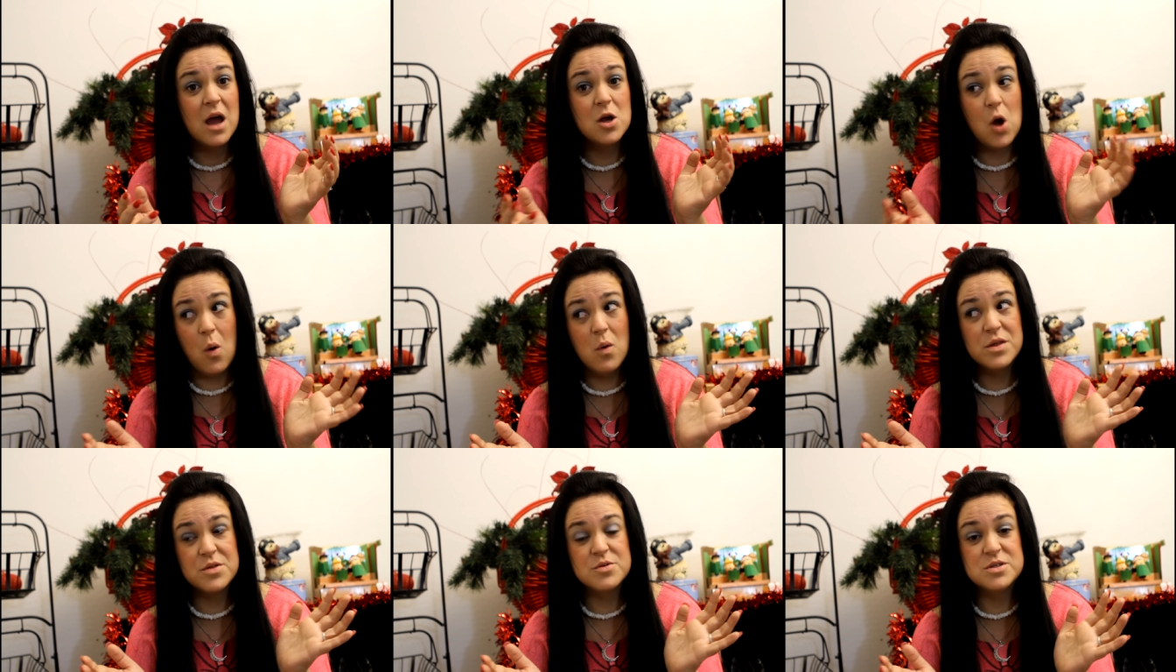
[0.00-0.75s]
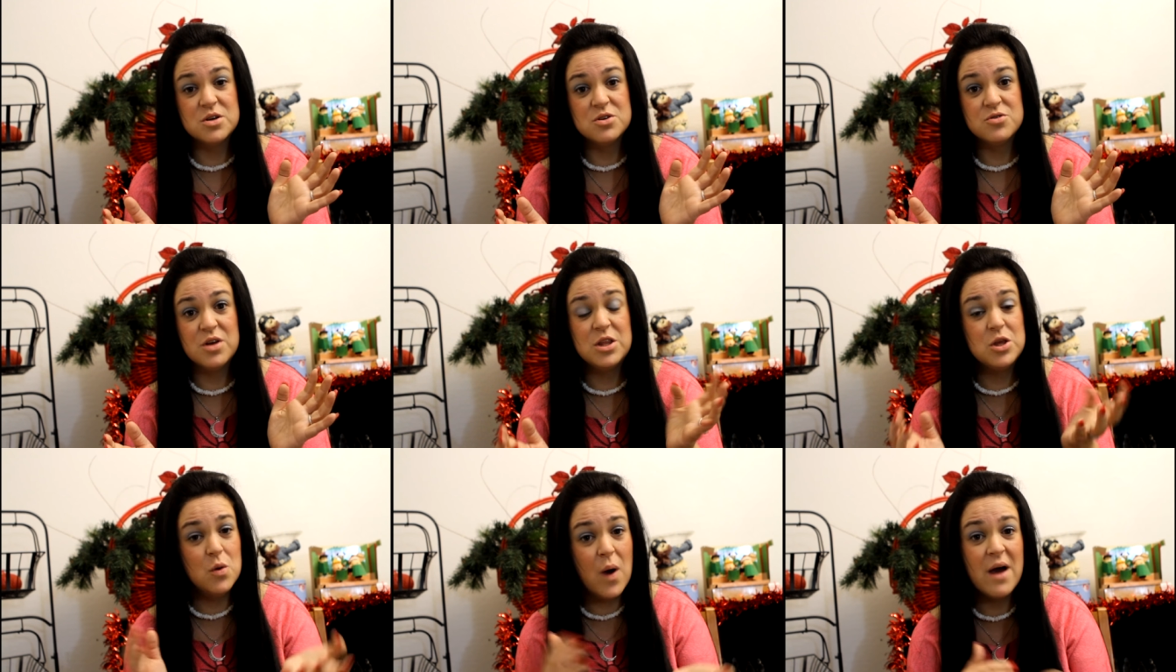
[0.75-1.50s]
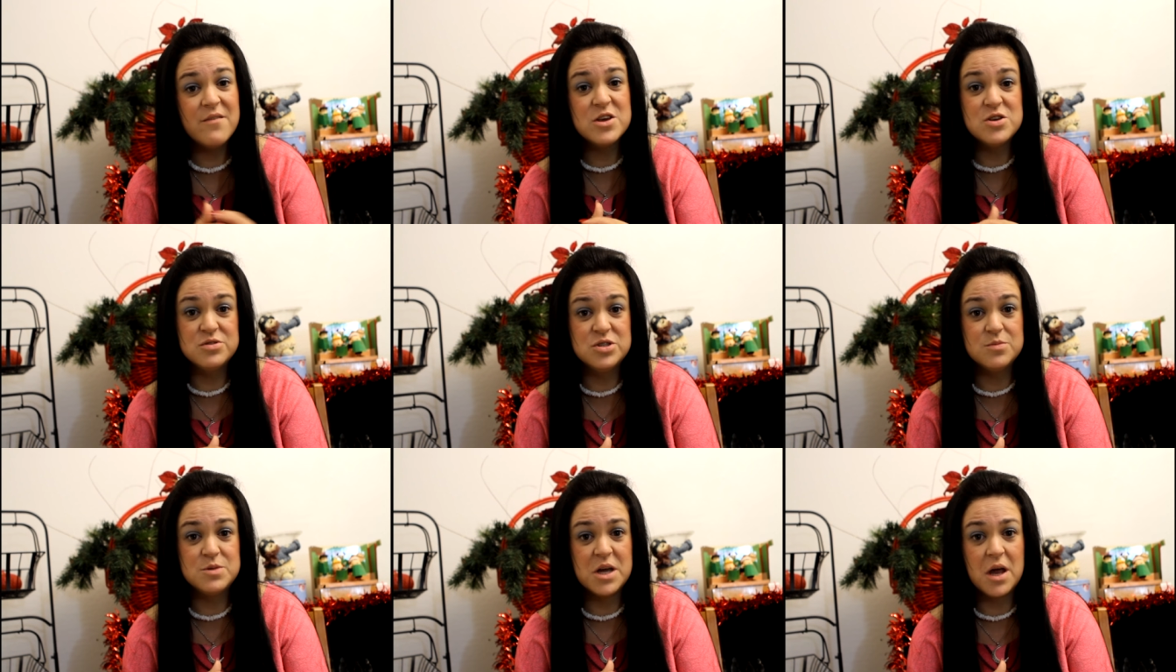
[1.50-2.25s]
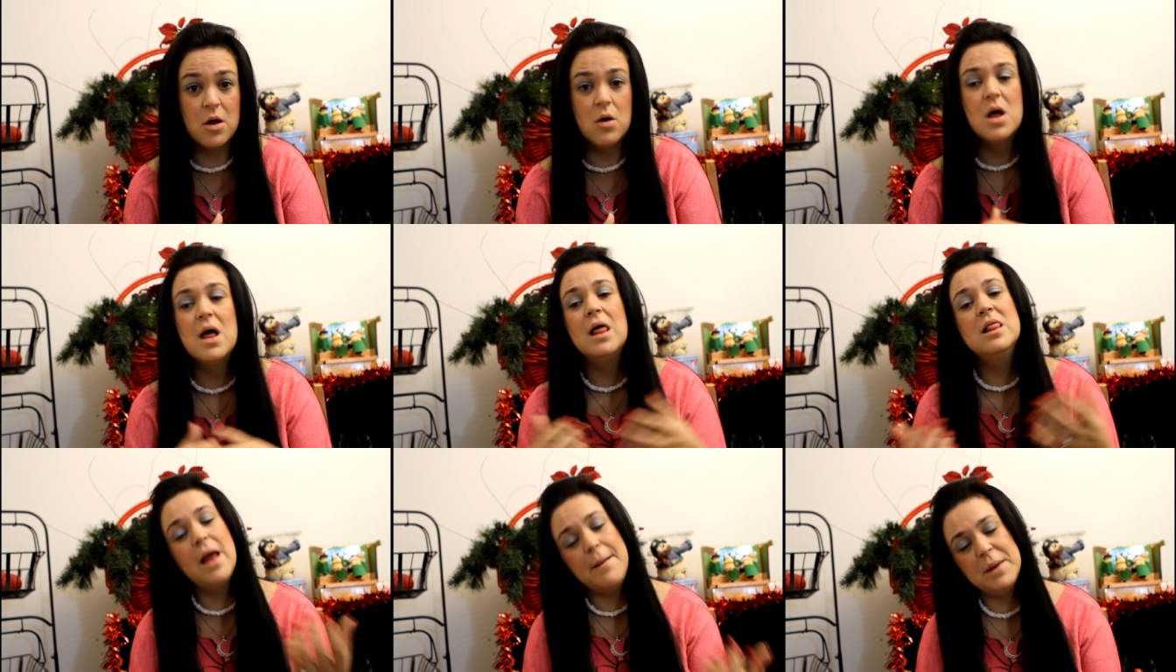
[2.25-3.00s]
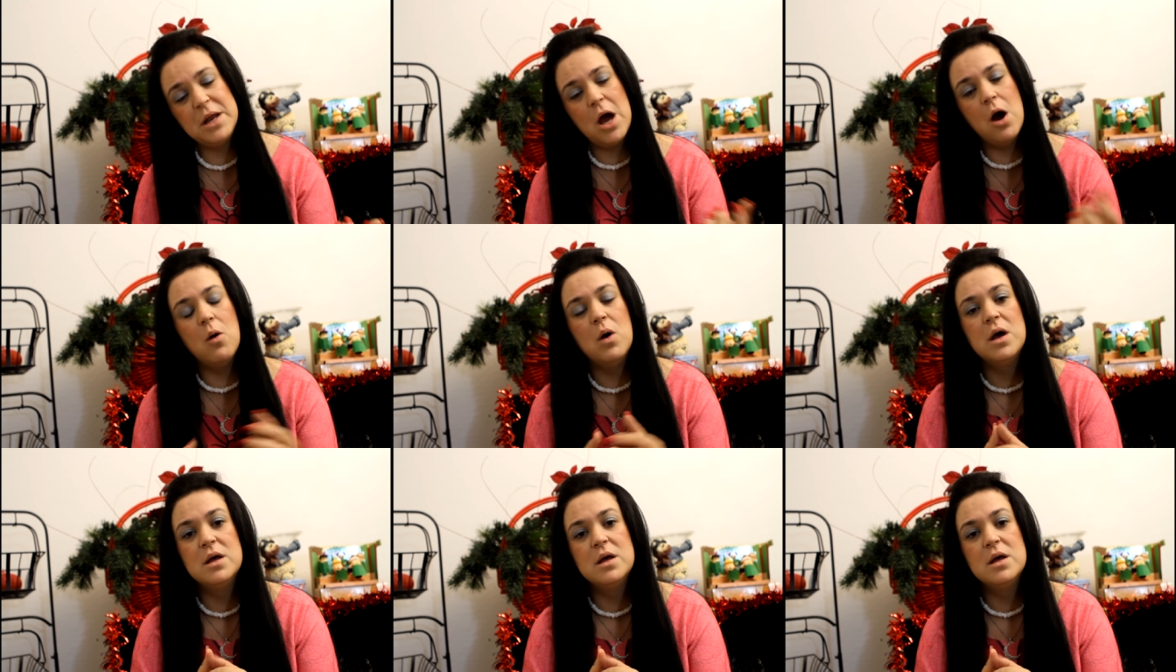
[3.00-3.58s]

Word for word: going through surgery and you have a YouTube channel, let me know.